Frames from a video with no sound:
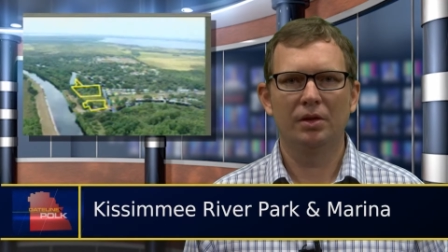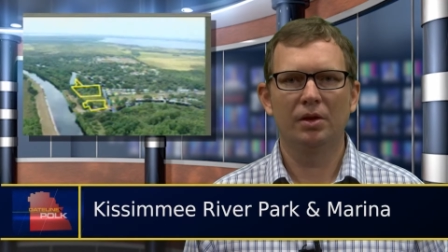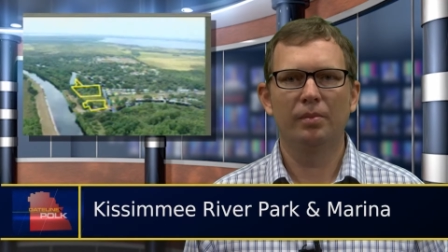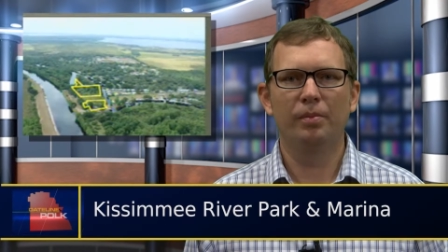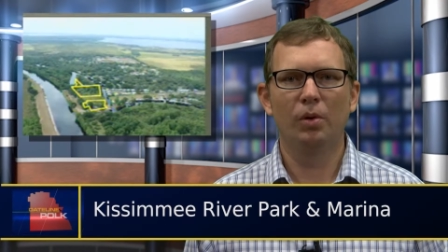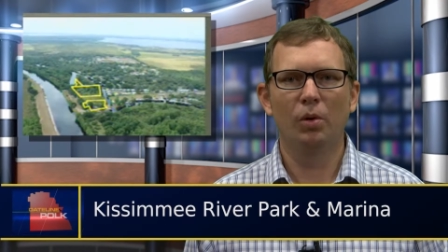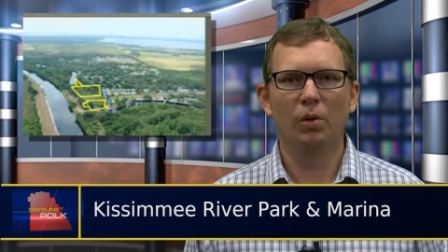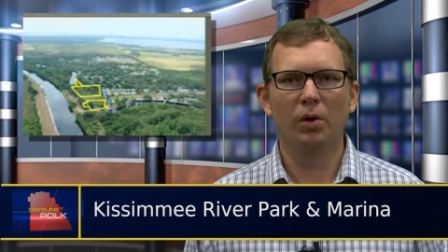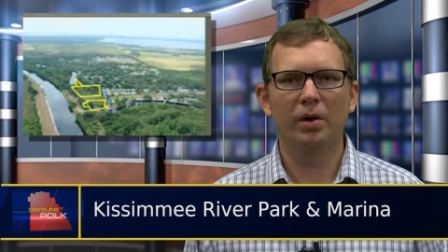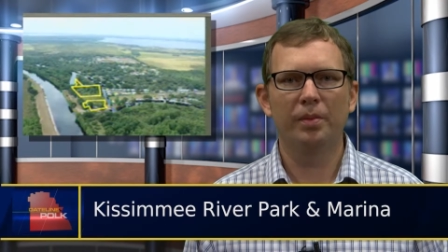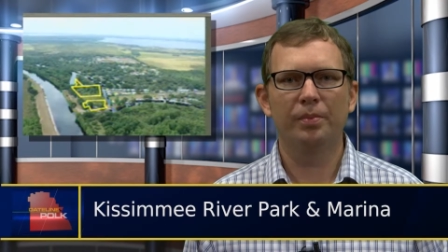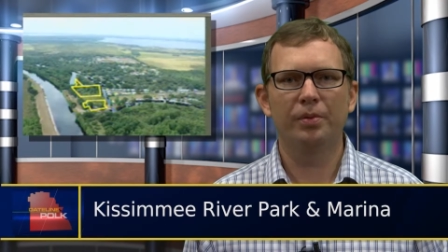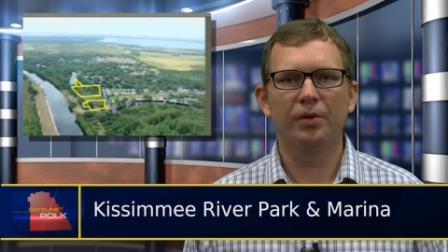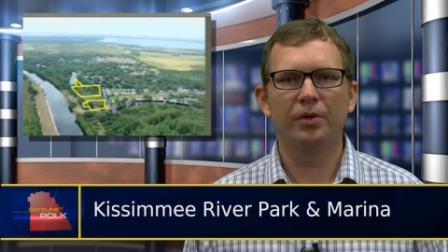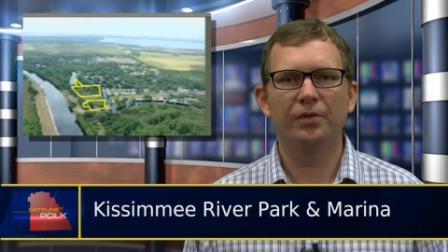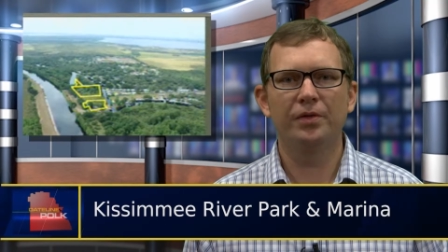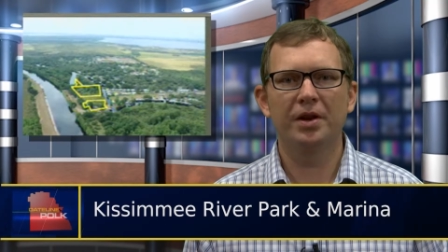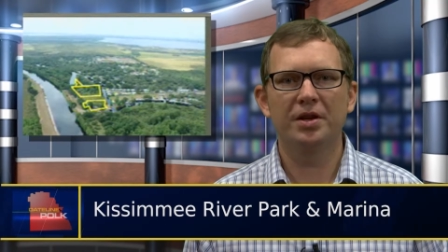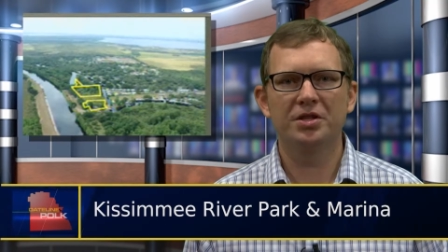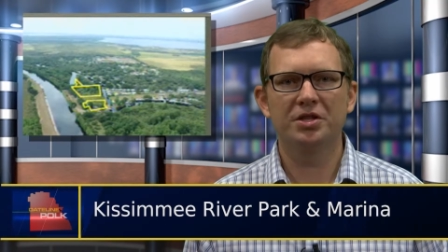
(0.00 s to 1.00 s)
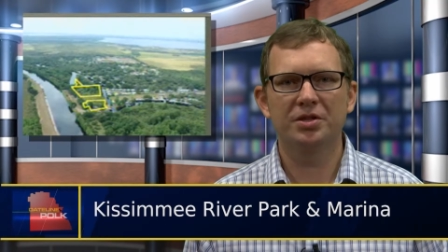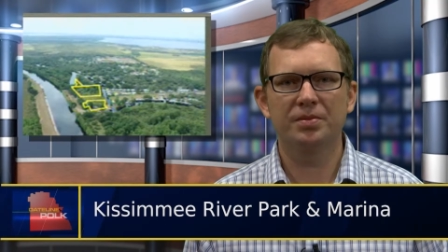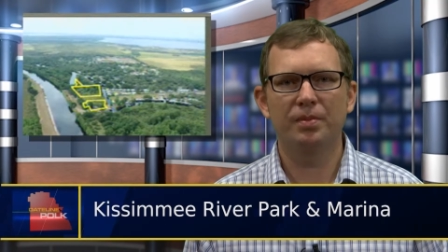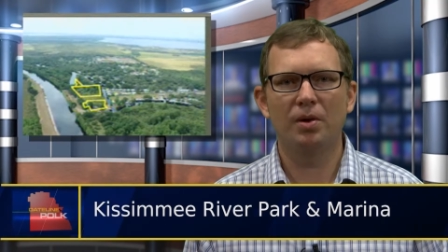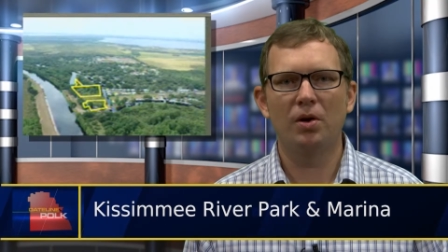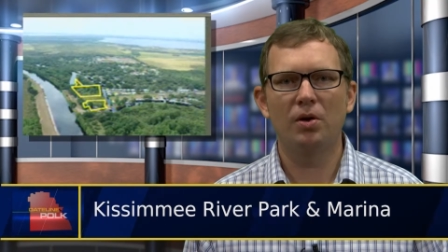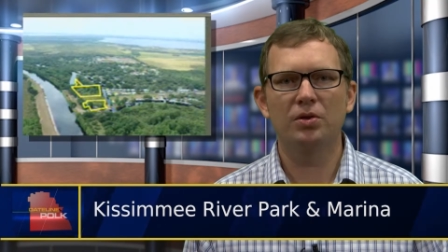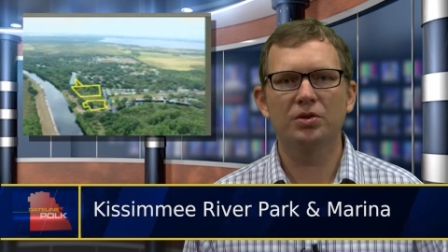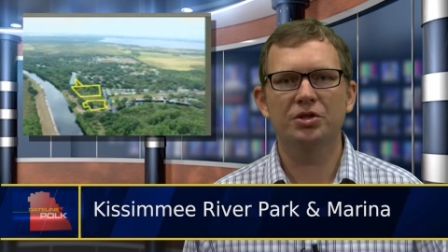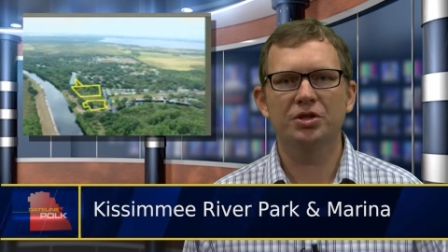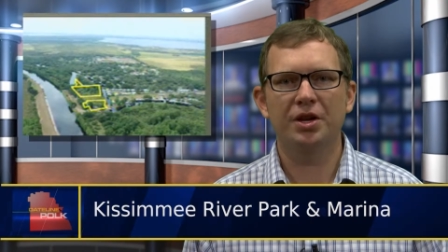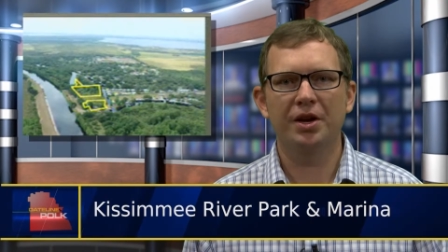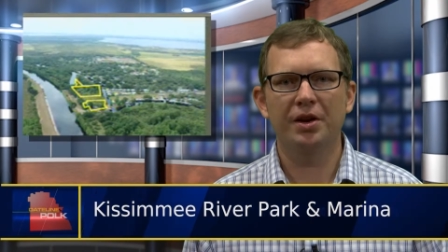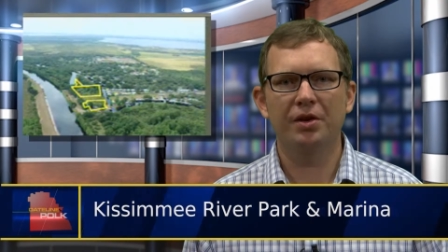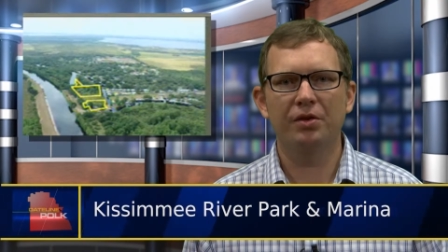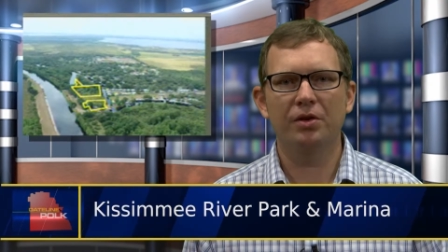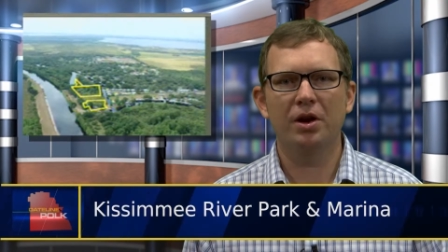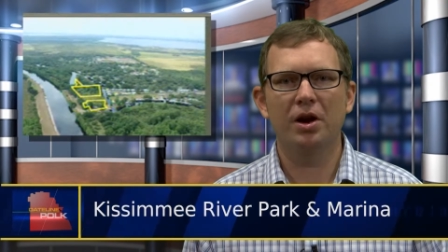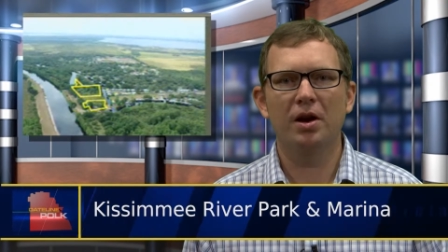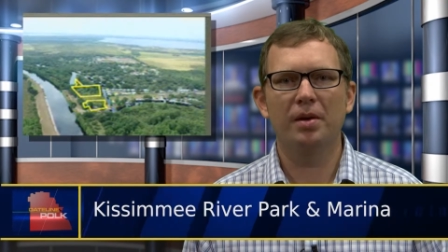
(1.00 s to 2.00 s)
the board approved a
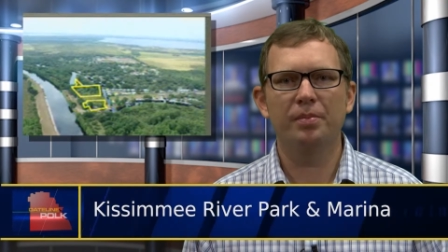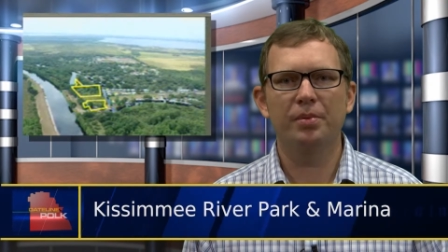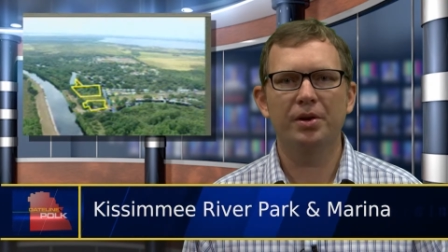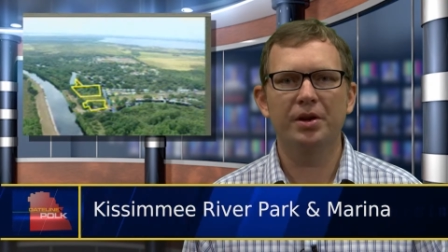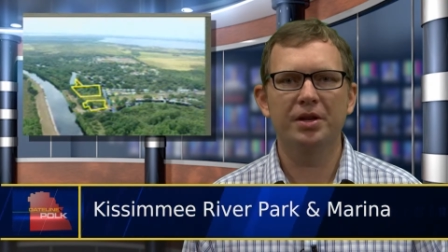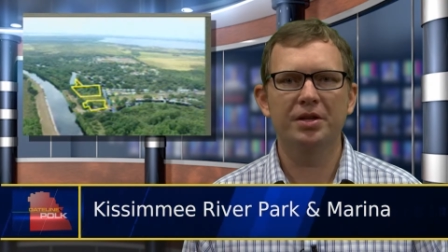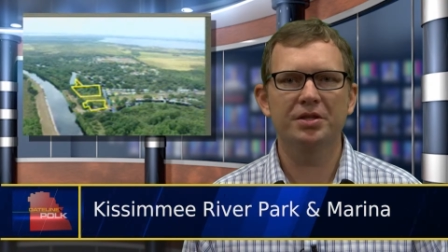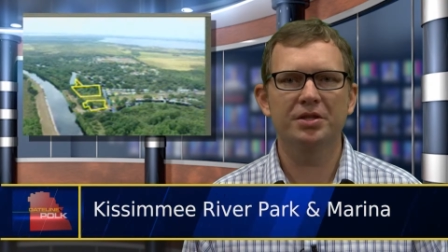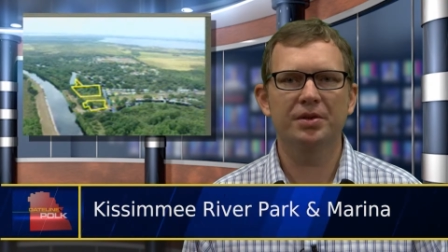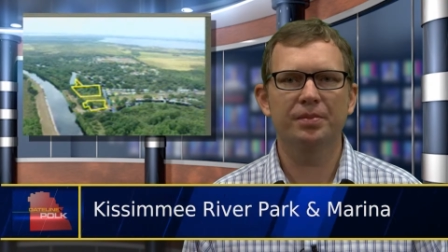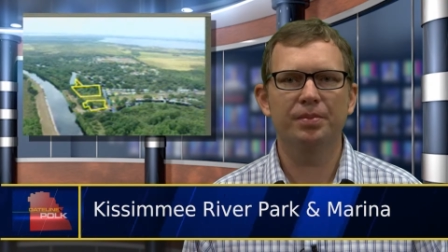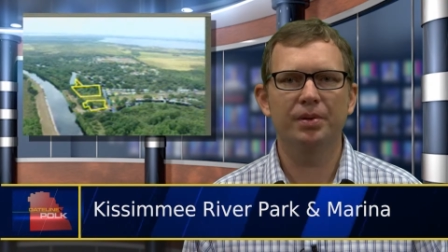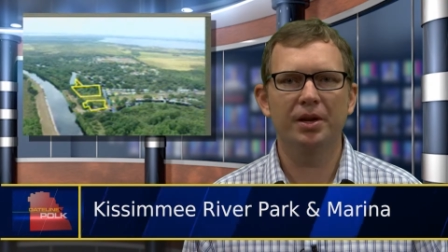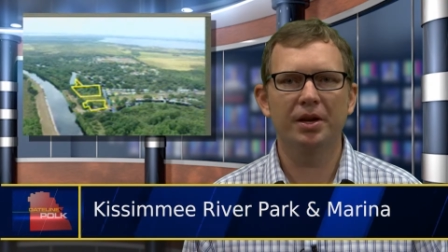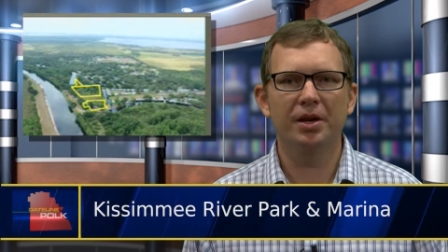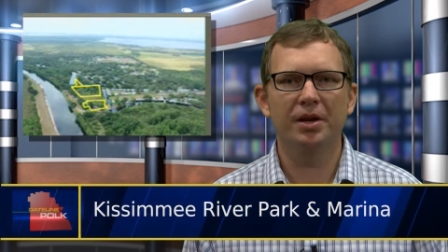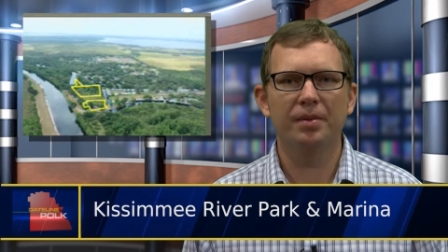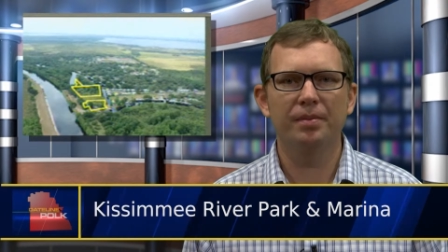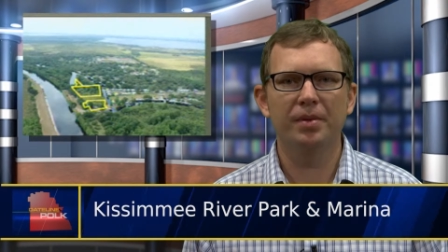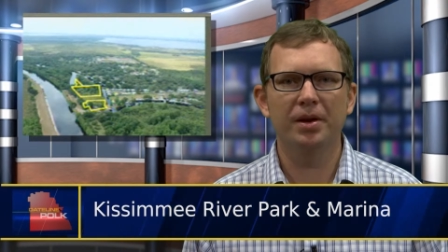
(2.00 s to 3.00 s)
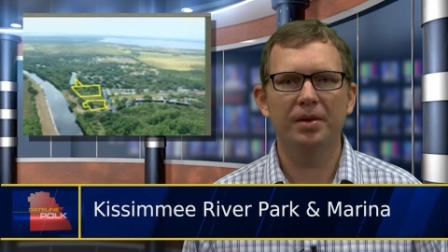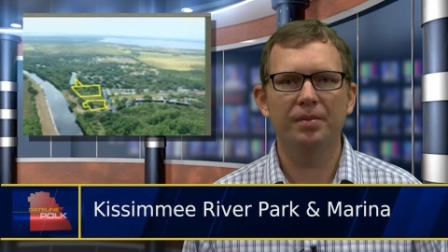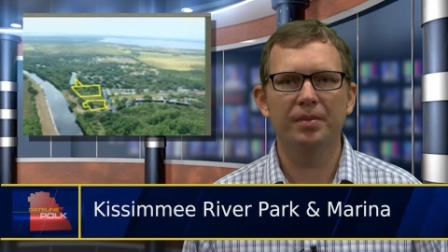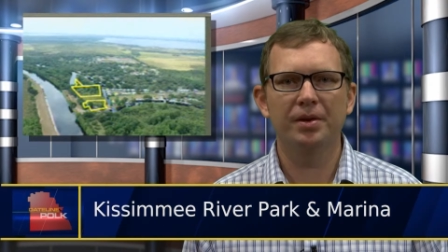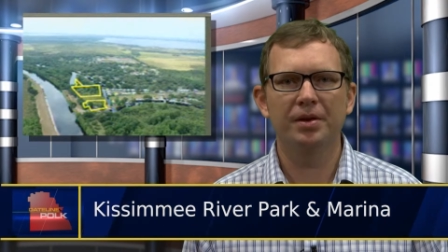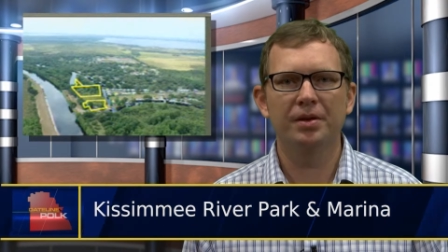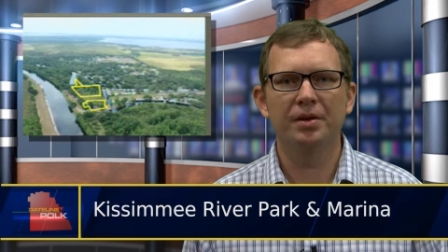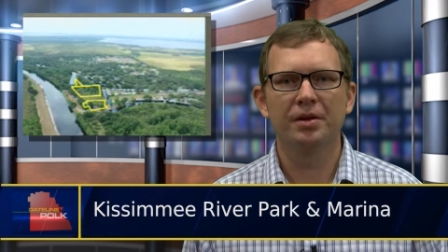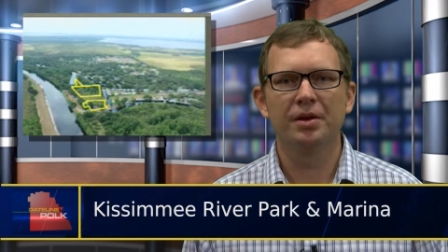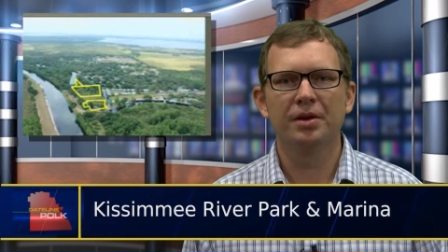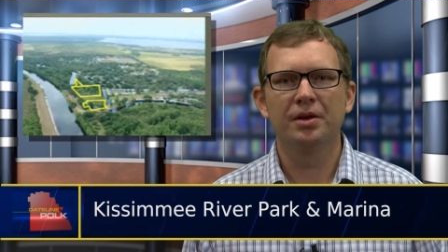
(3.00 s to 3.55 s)
small-scale comprehensive plan amendment